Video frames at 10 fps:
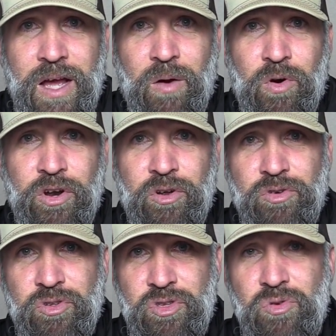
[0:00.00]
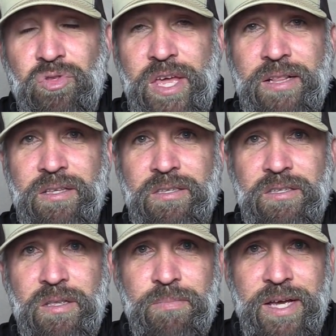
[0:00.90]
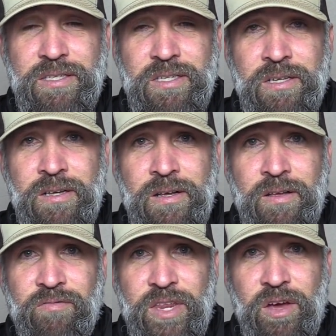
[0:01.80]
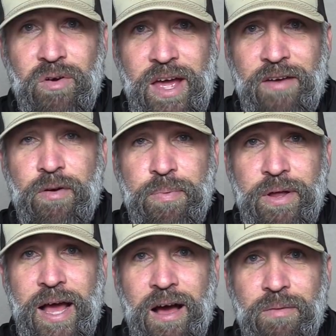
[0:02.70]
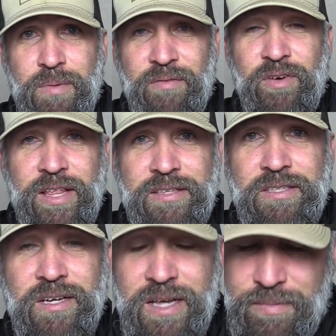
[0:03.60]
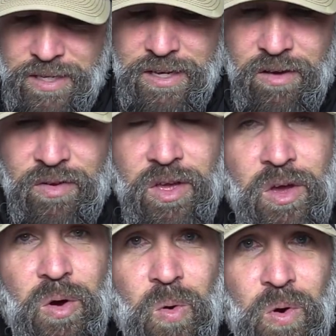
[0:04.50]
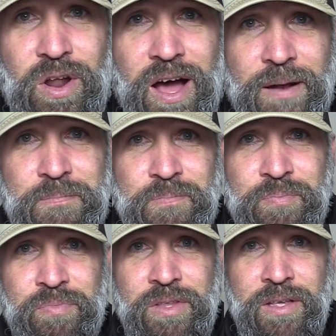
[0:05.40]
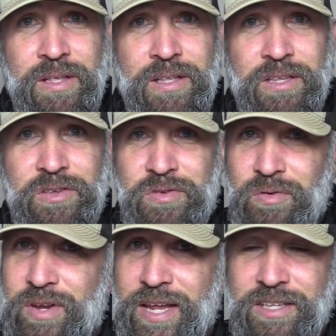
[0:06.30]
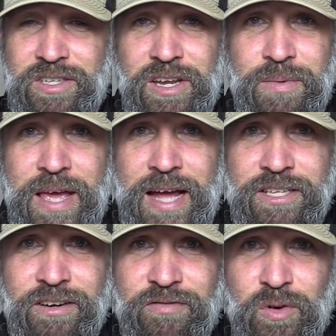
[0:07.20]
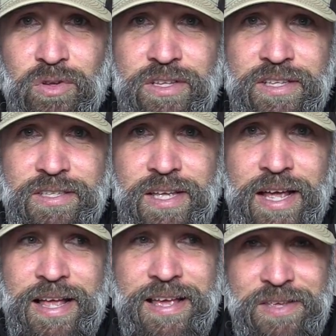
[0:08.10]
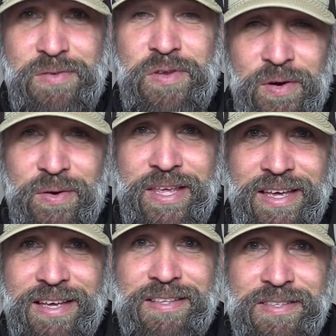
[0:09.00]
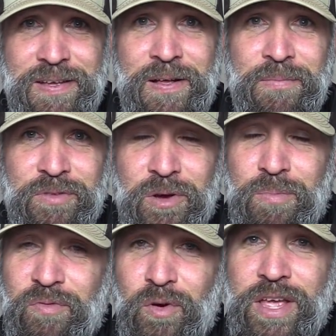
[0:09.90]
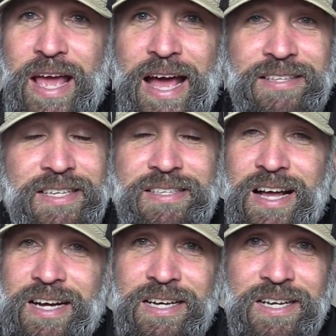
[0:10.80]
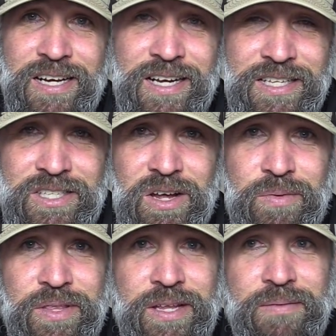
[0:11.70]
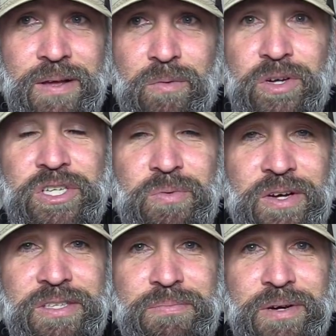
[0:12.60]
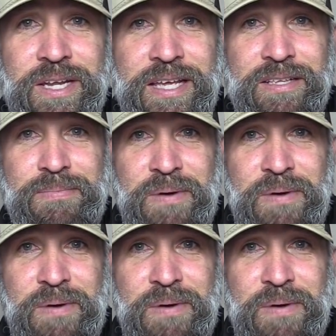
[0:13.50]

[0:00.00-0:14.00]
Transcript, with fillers: I want to know, do you think this is the best video ever put out by Freelance Ducking and myself, or not. You know Danny's going to be acting a fool in this thing. you know he is. So before you ask, he's not going to duck on. He's done with it. I wish he wasn't, but he is.